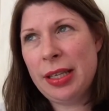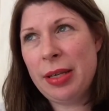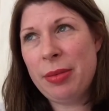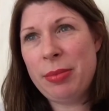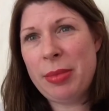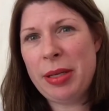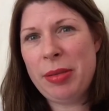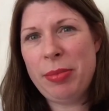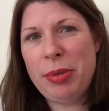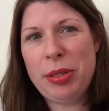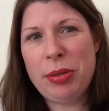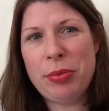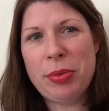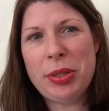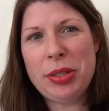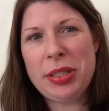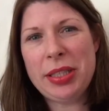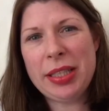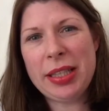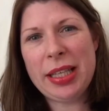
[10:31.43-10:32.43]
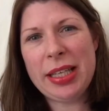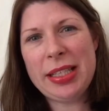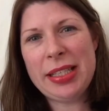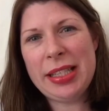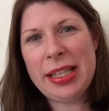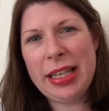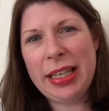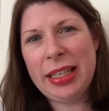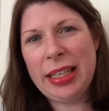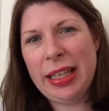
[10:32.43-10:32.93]
And maybe you're watching
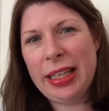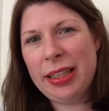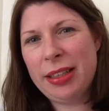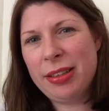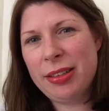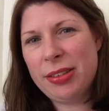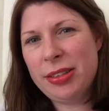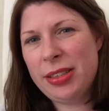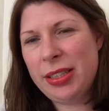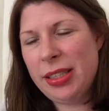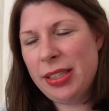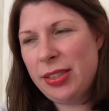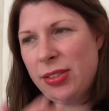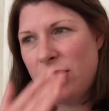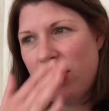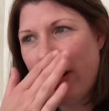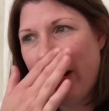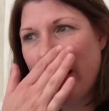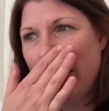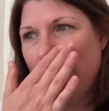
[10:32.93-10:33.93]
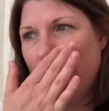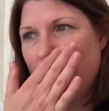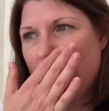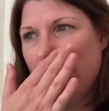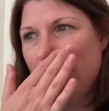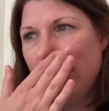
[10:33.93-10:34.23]
this thinking, gosh, she's strange.